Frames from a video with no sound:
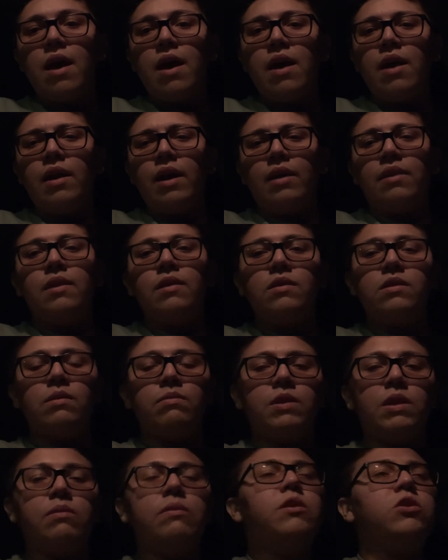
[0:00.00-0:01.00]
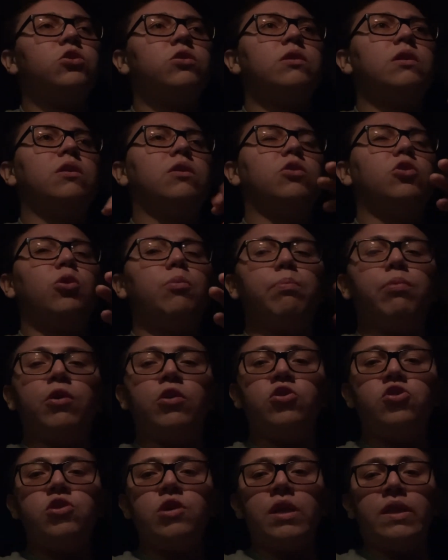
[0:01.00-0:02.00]
And I think sometimes they just need a little
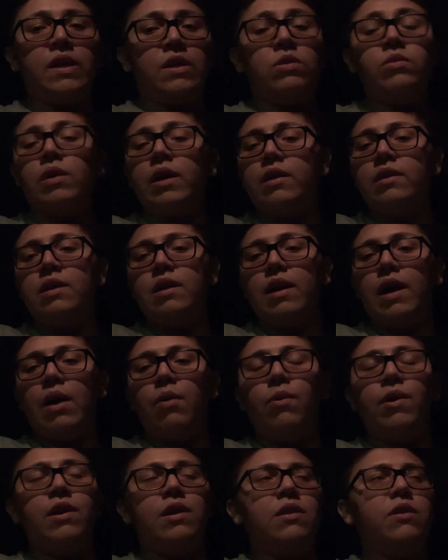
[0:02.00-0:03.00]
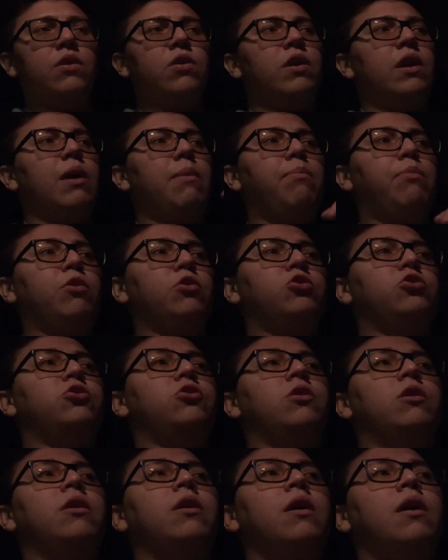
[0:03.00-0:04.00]
push. And that's what I did. I went in there and I pushed
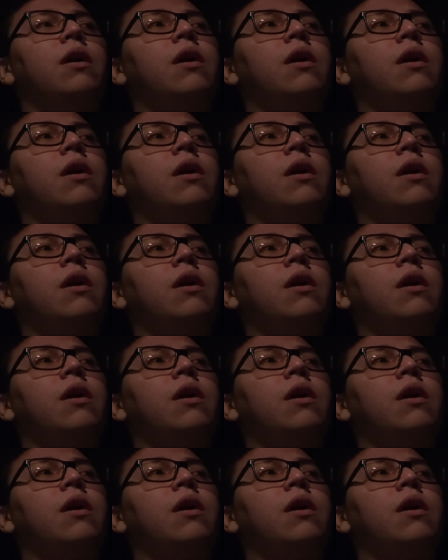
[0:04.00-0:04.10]
her.